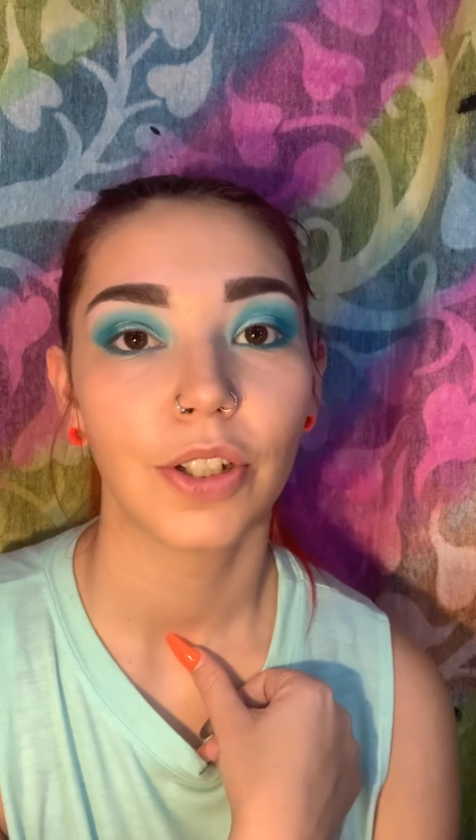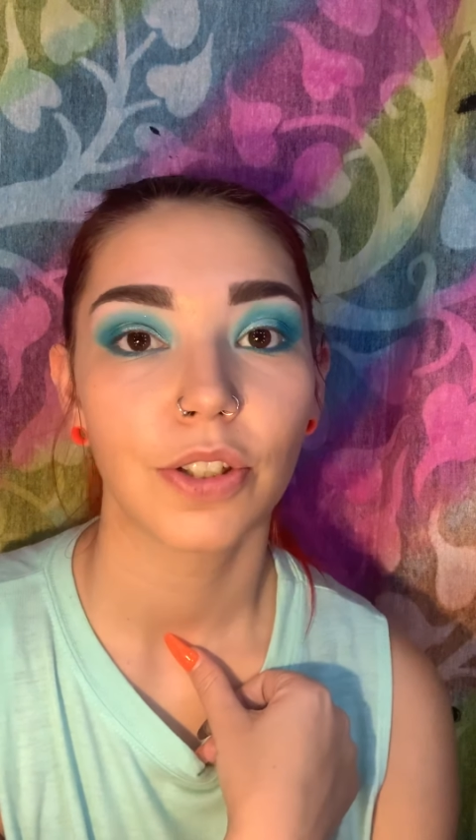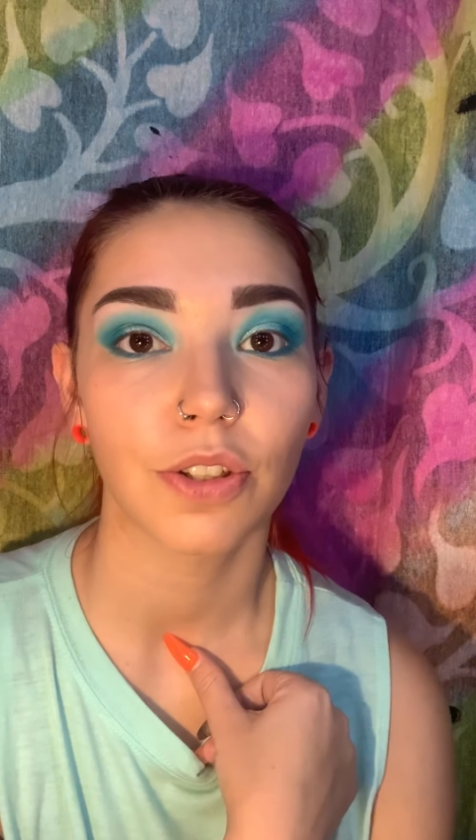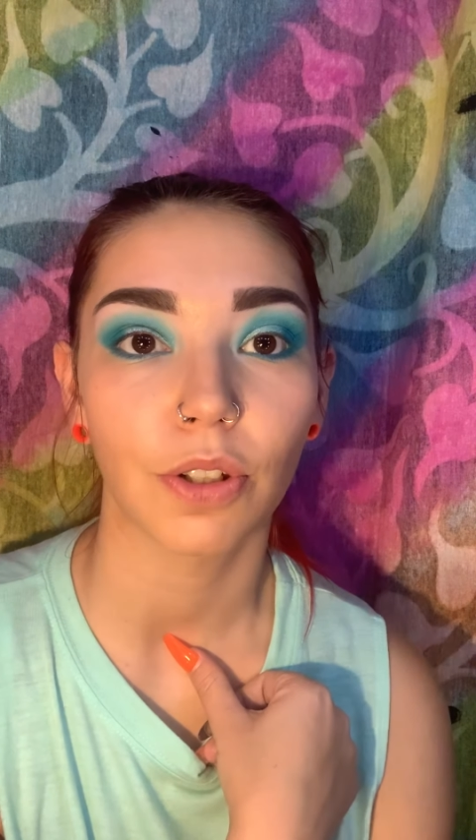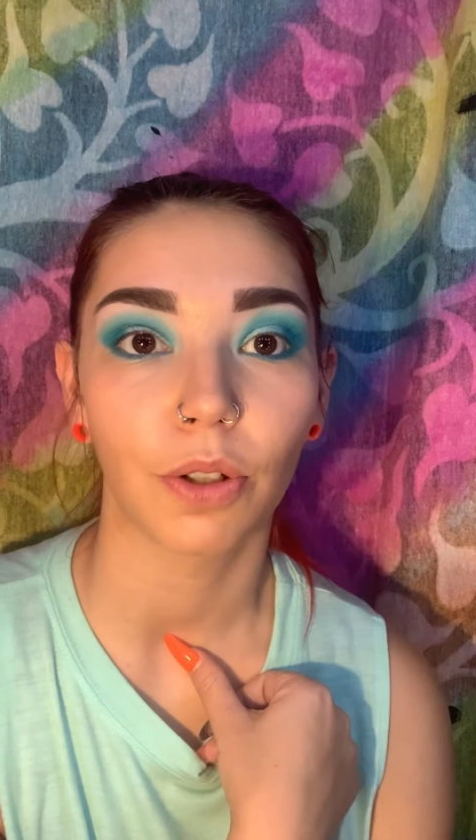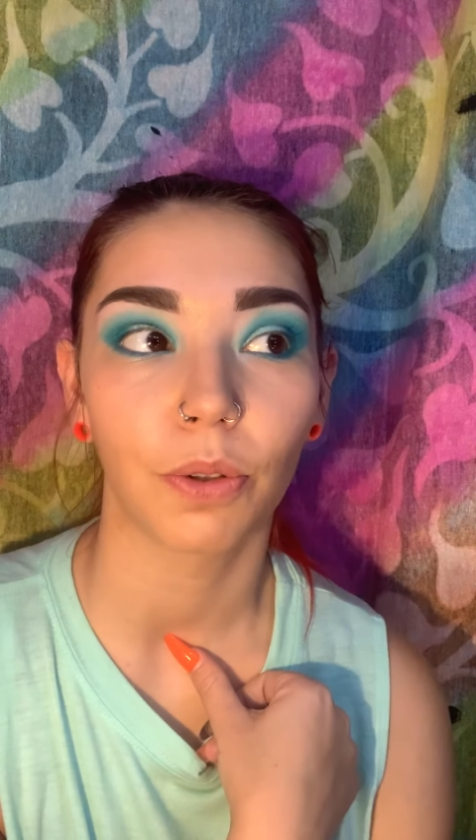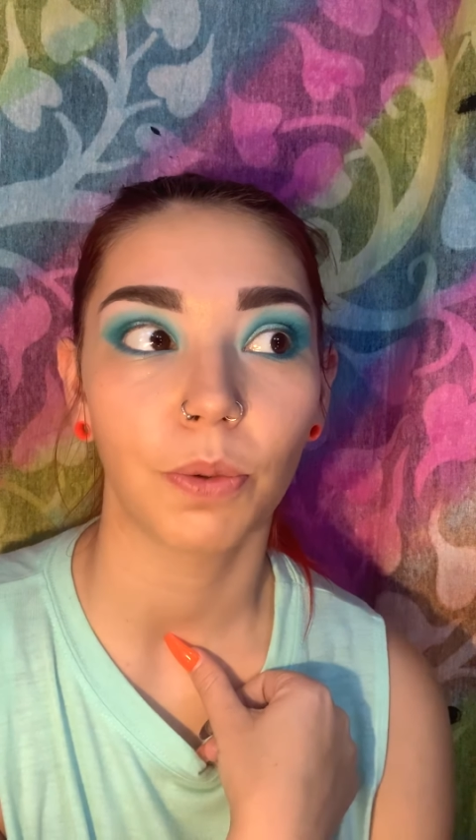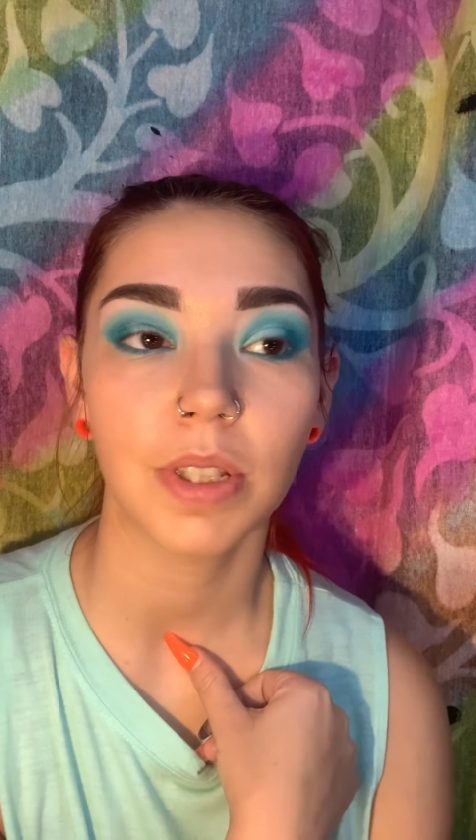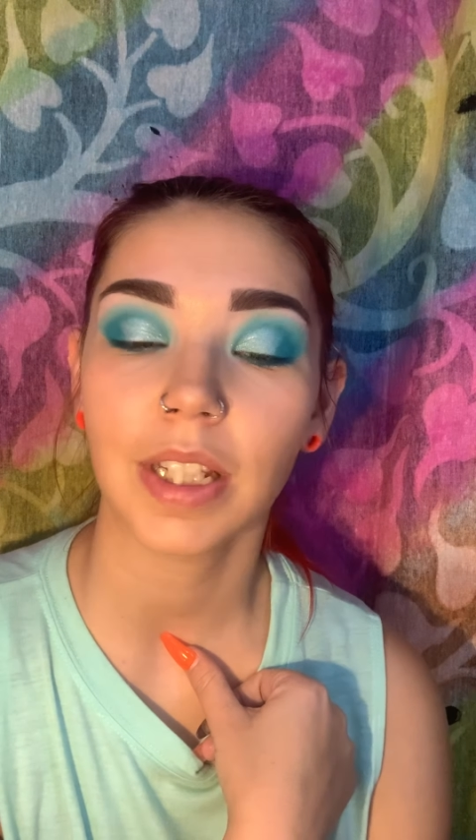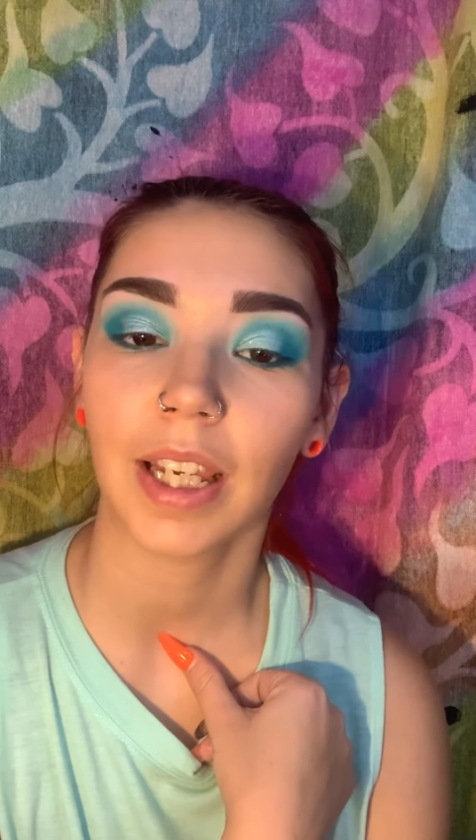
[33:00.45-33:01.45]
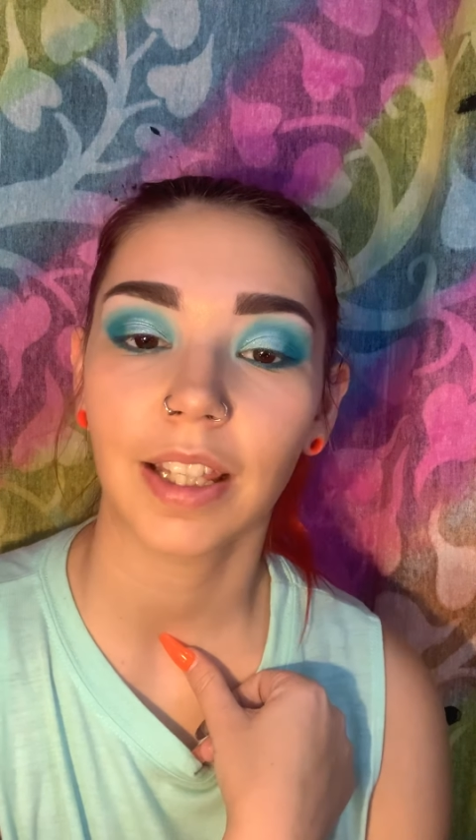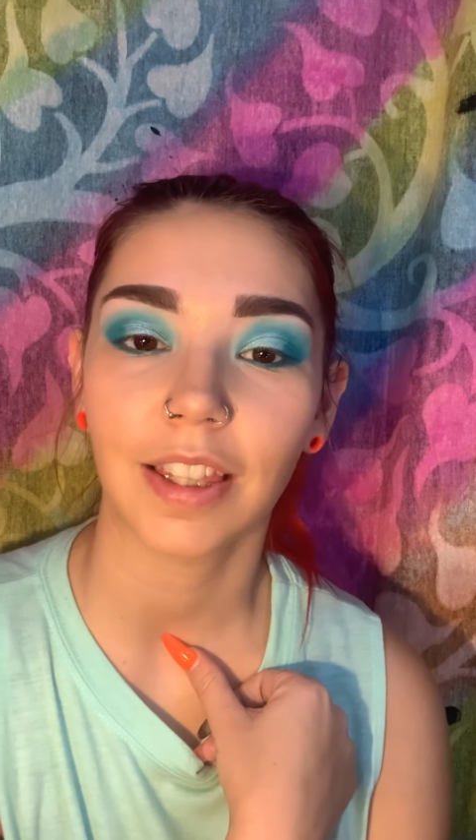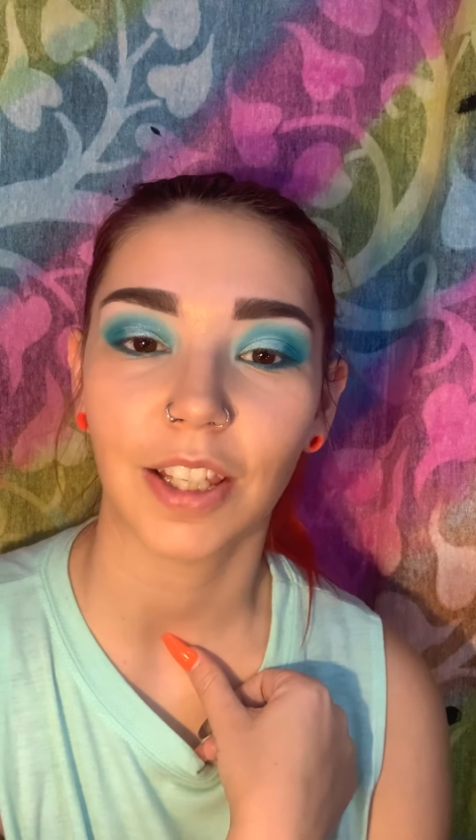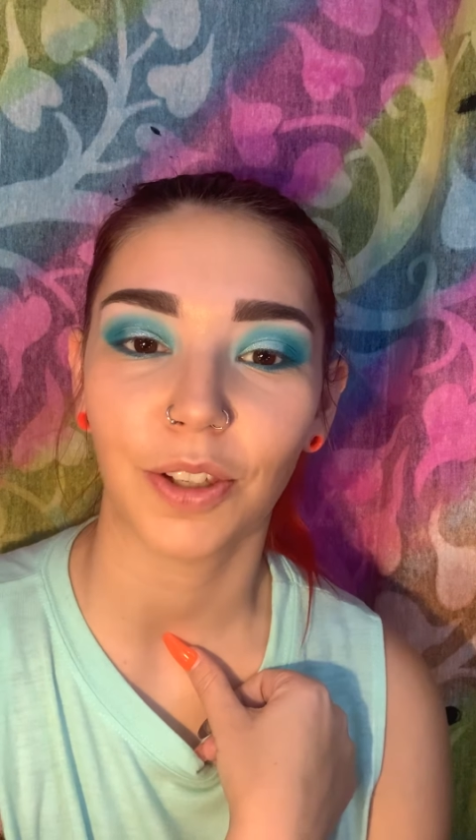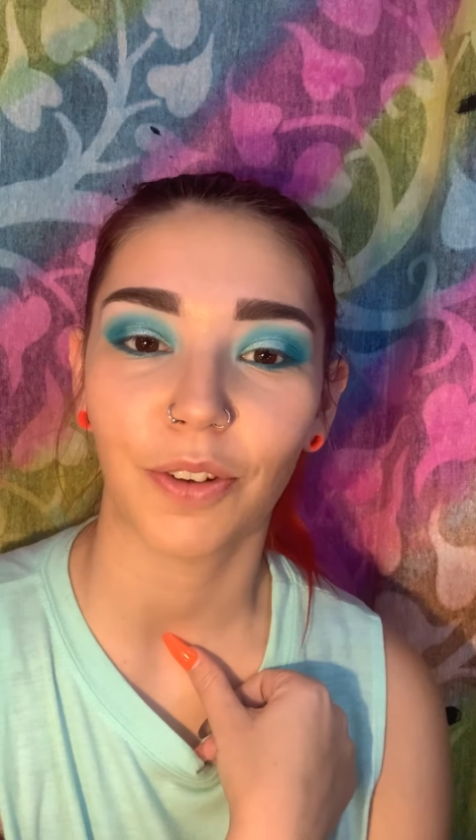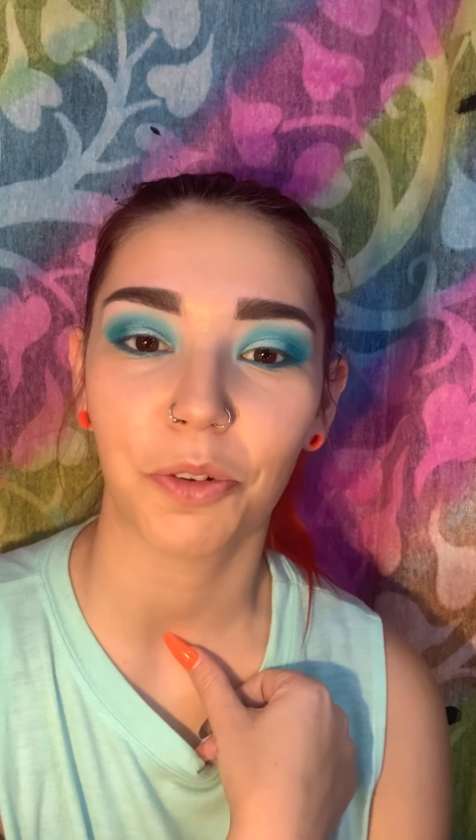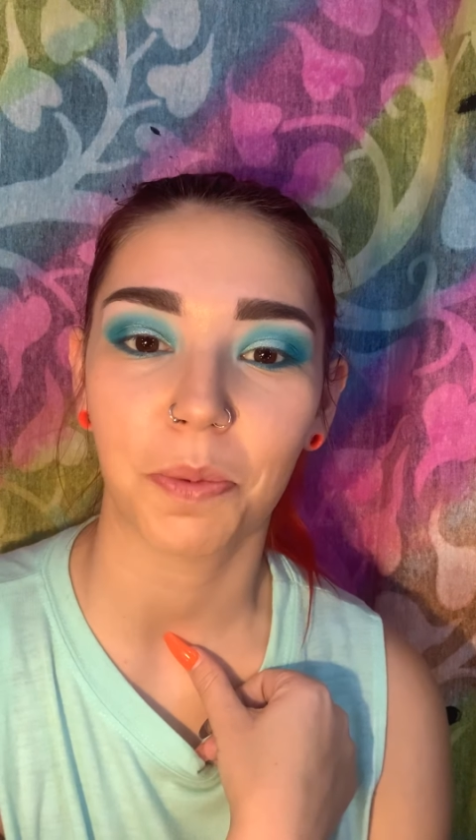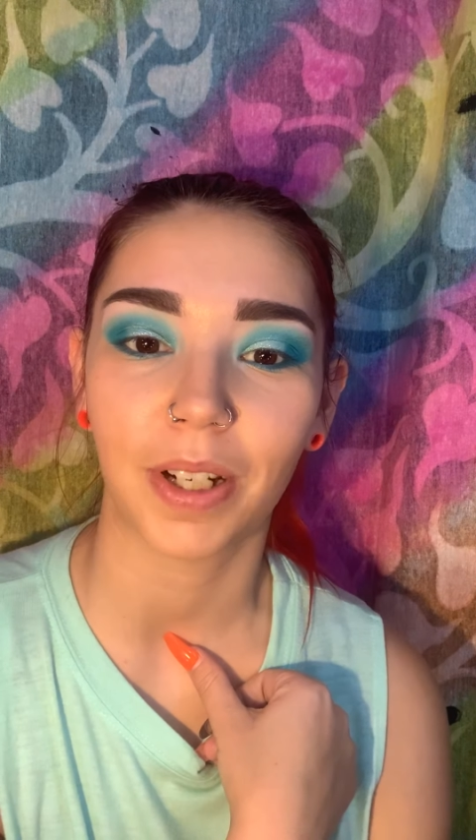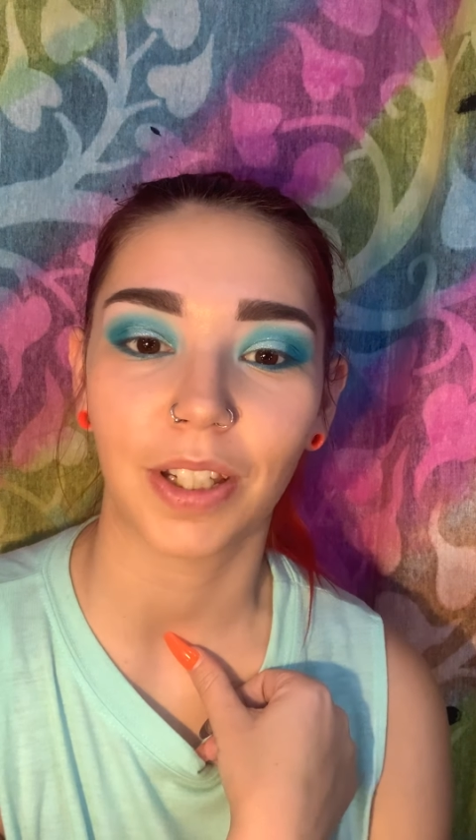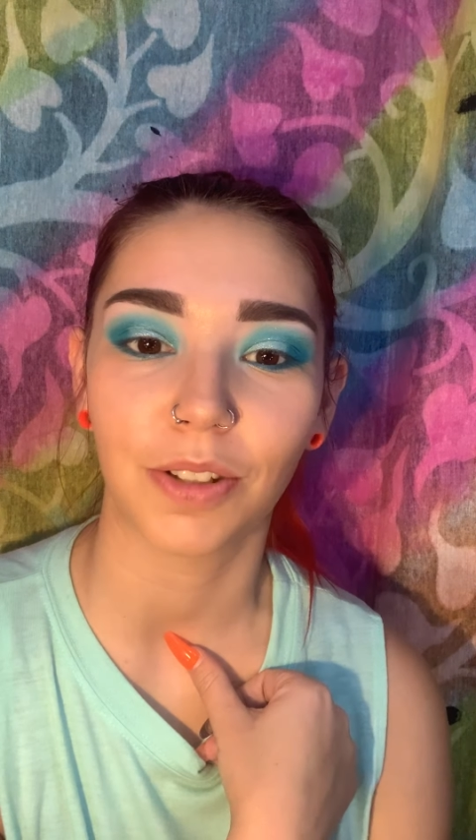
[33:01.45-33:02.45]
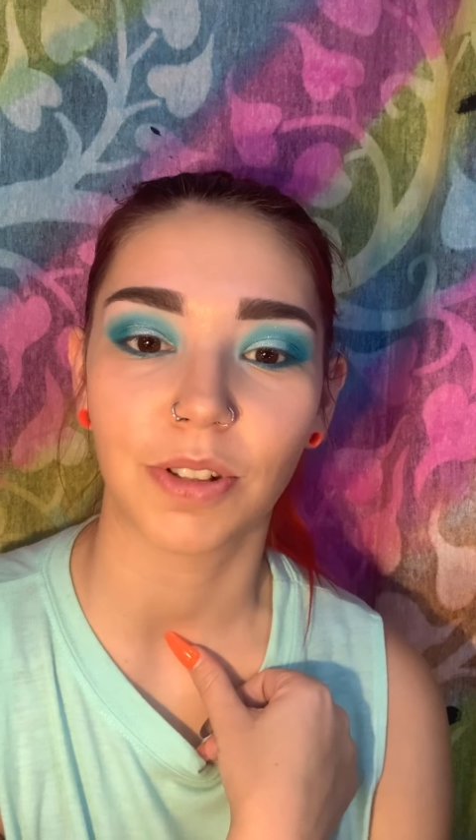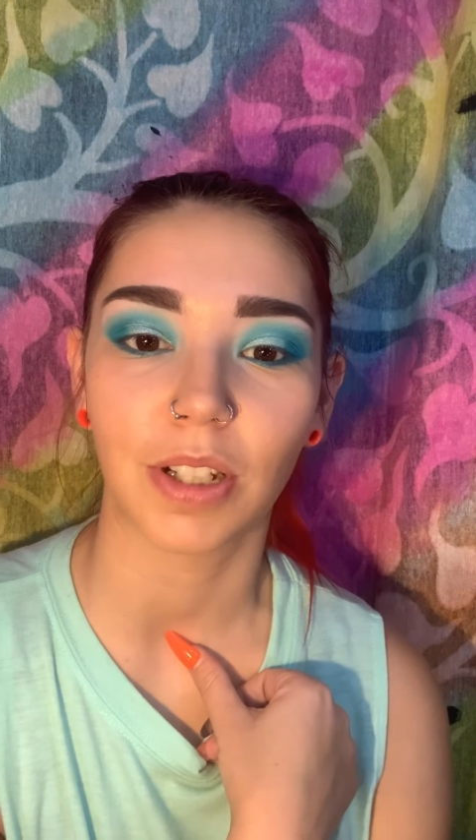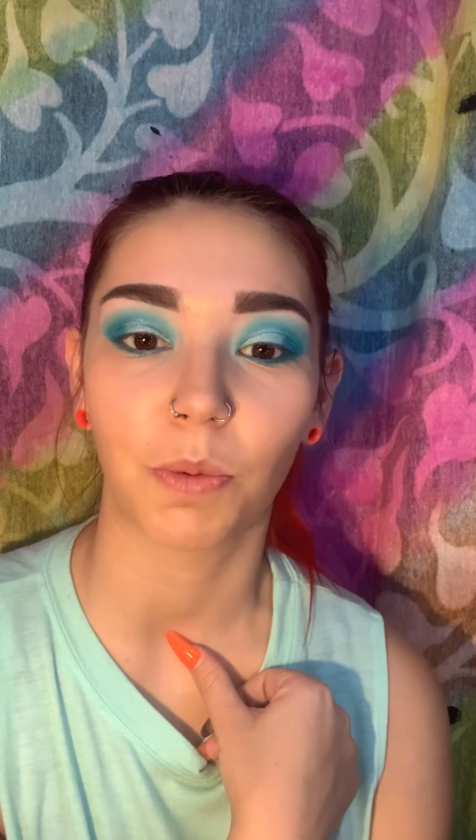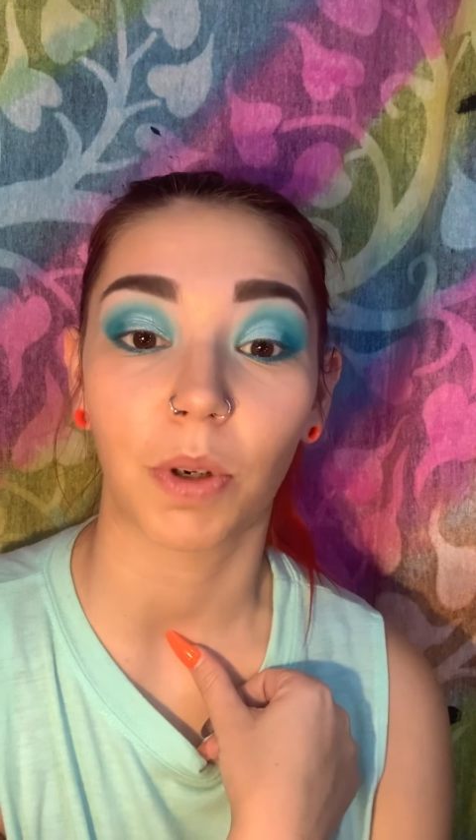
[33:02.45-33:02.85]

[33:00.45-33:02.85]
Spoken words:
So once again, thank you everybody who did